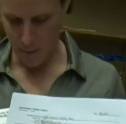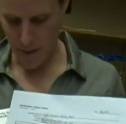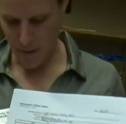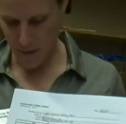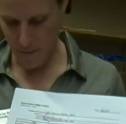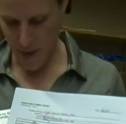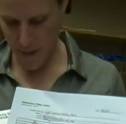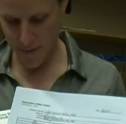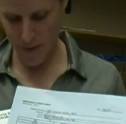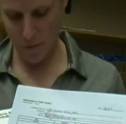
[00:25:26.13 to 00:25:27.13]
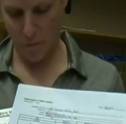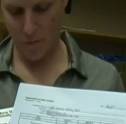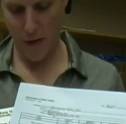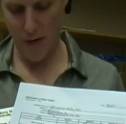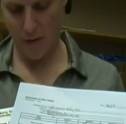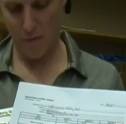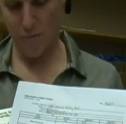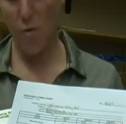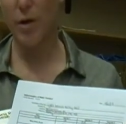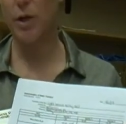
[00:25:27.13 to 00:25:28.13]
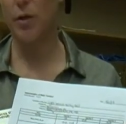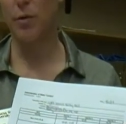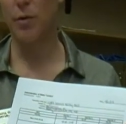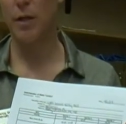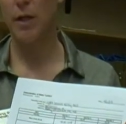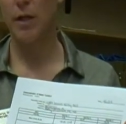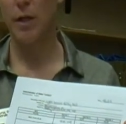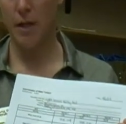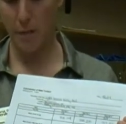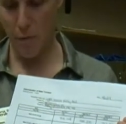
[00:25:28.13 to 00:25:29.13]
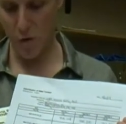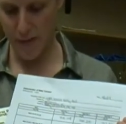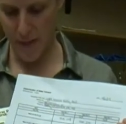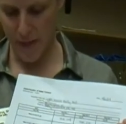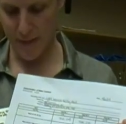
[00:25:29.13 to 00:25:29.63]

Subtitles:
But the math is provided for you, in most